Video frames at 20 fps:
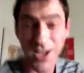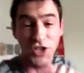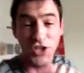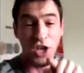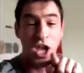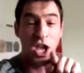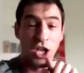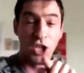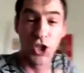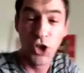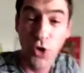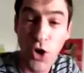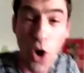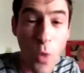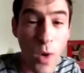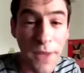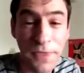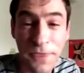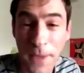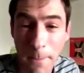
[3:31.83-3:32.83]
You know what
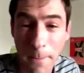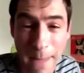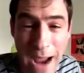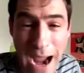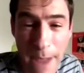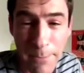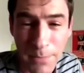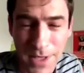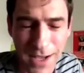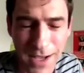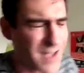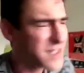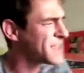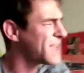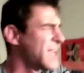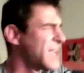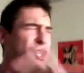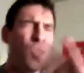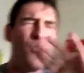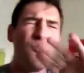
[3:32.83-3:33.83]
the map does?
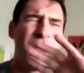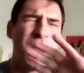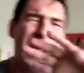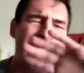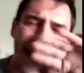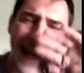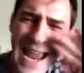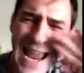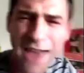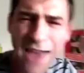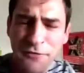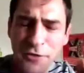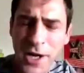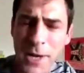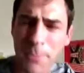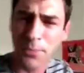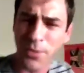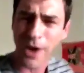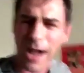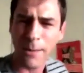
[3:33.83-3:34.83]
You've got every
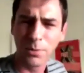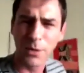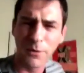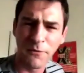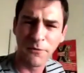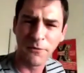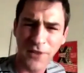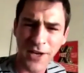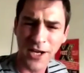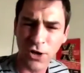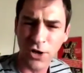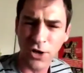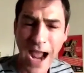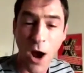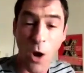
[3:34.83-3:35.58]
problem figured out.